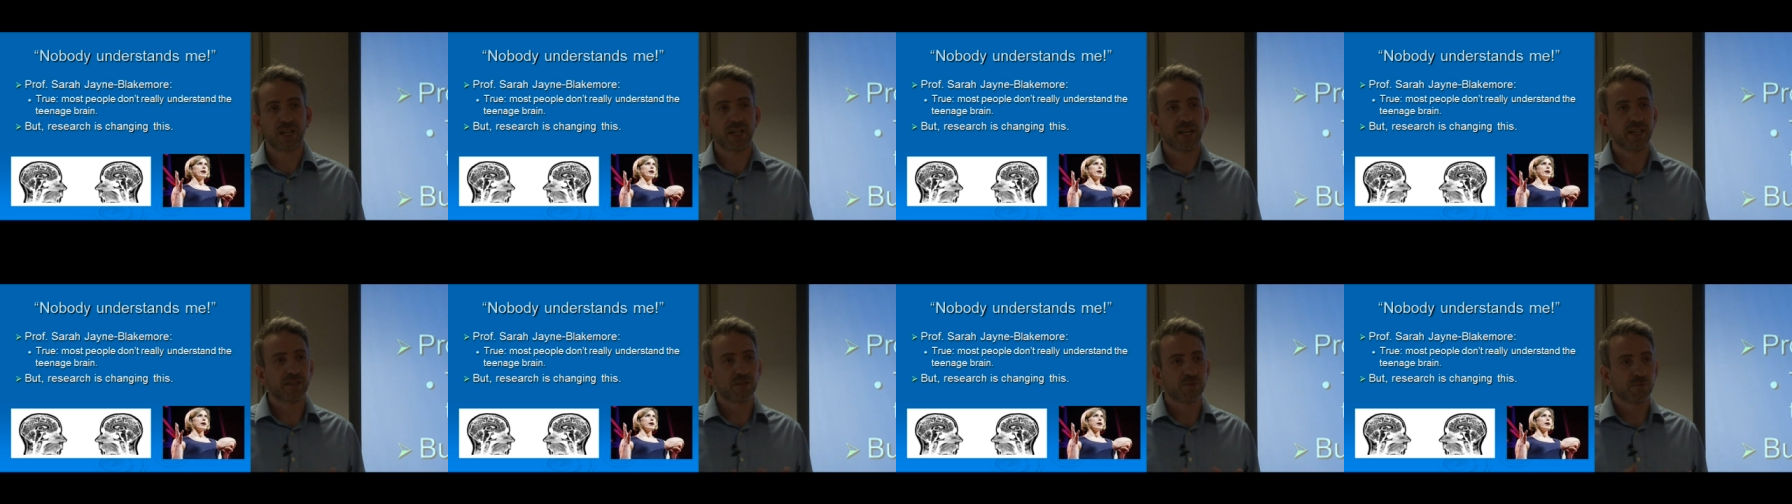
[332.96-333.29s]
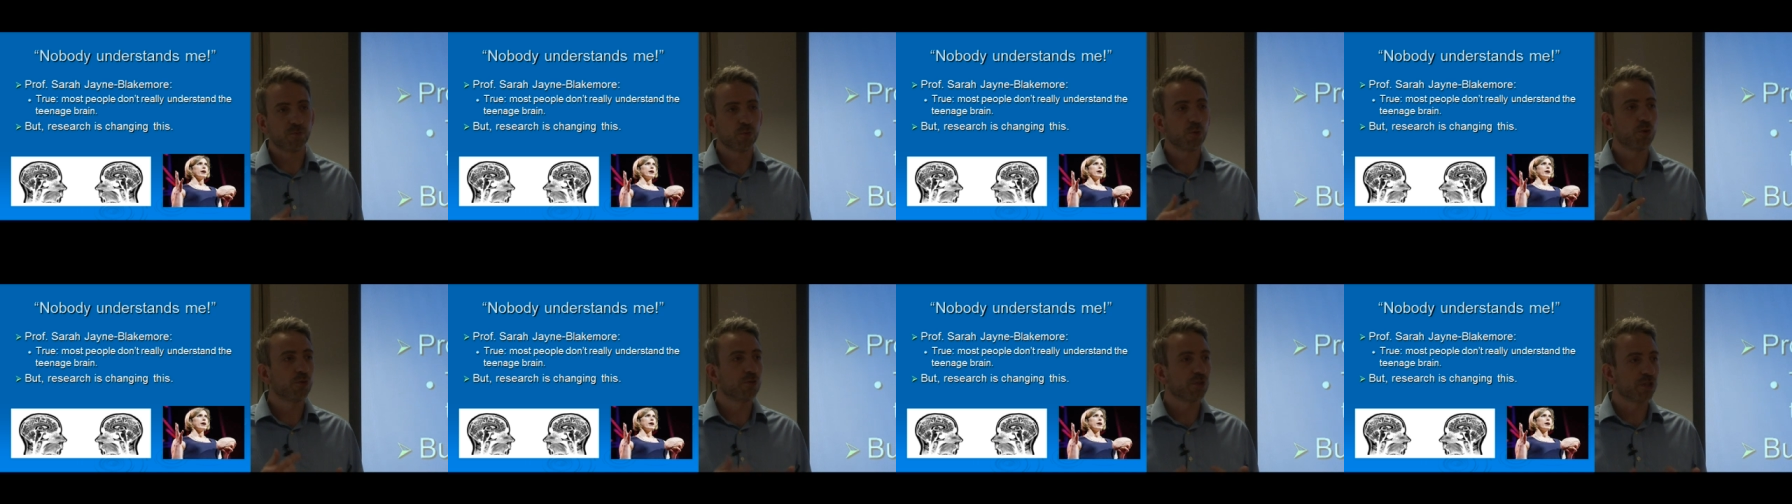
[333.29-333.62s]
as
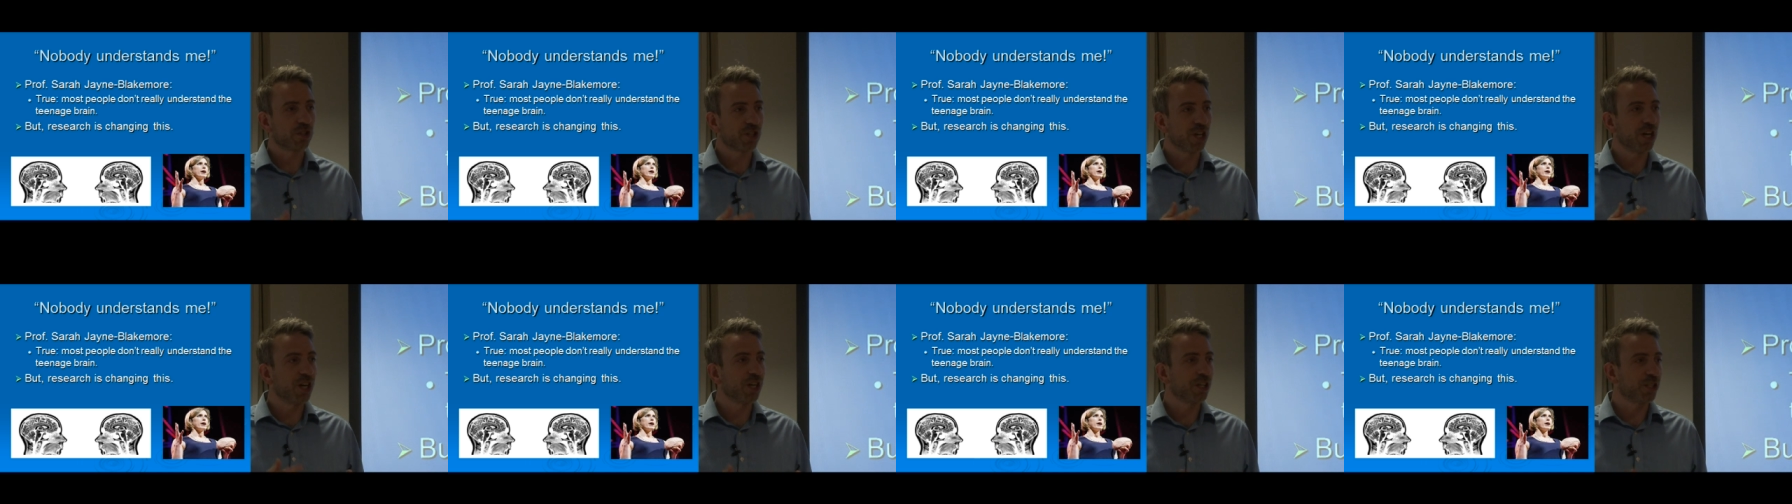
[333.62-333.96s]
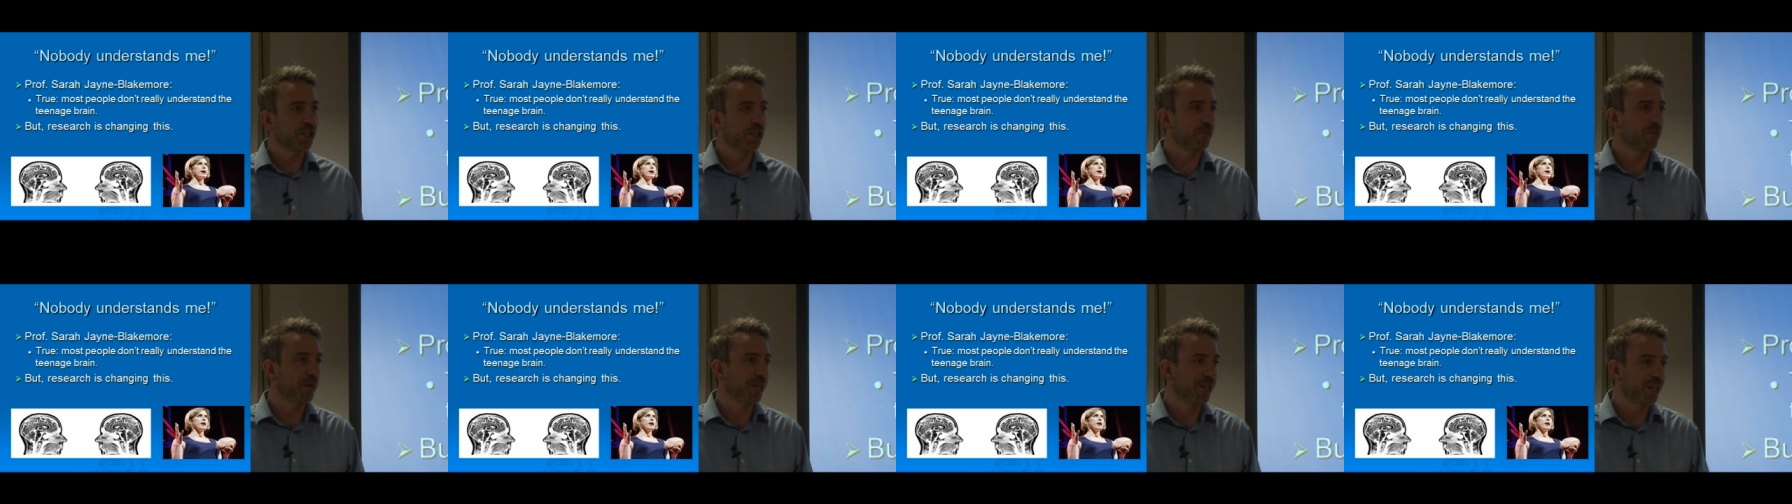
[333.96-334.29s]
more research has
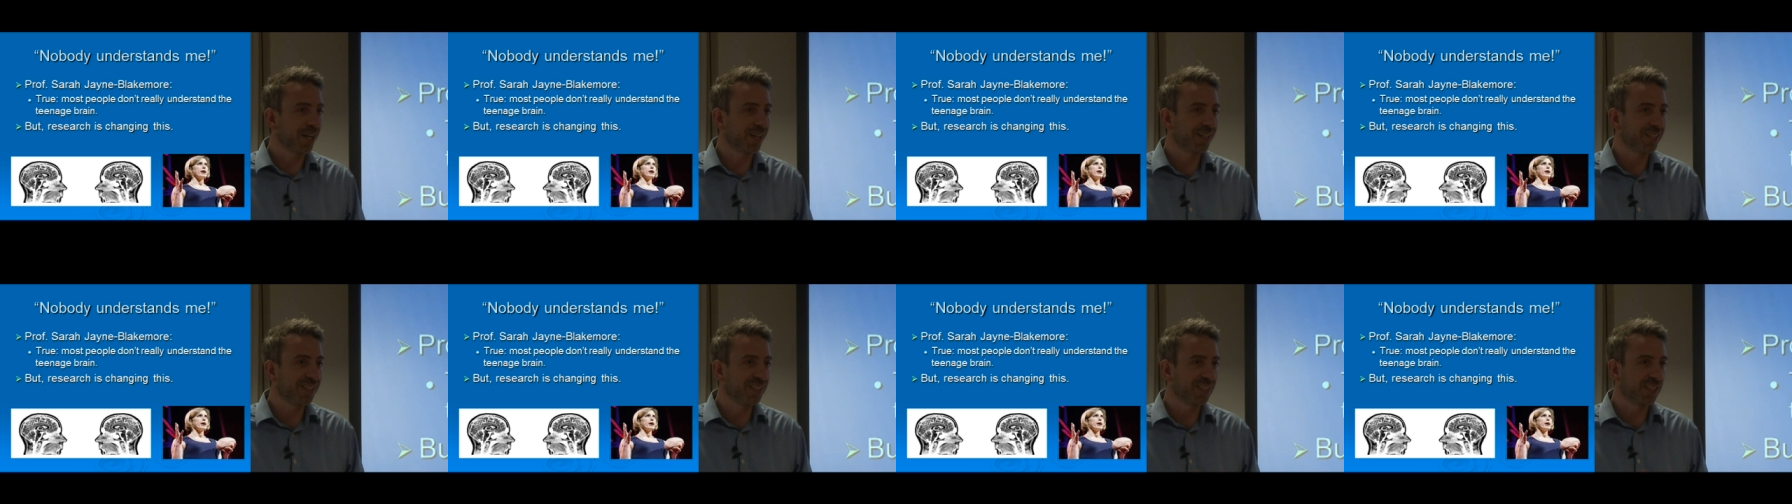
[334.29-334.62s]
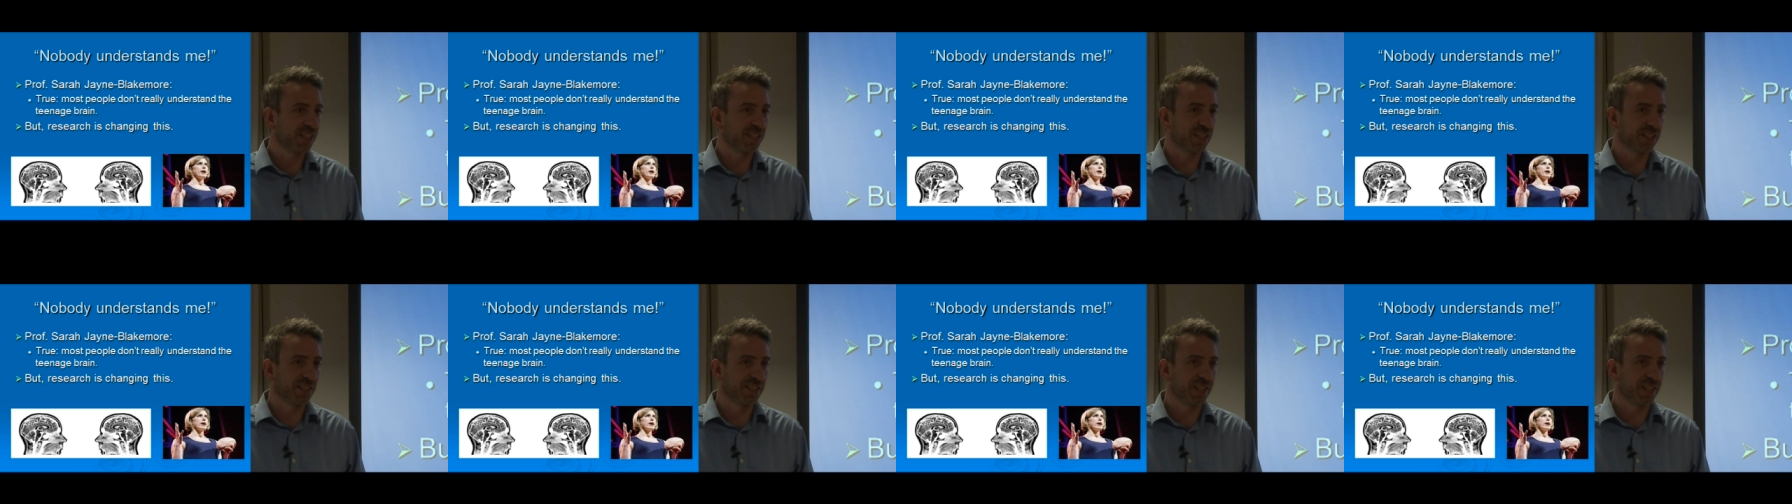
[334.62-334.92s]
been done into this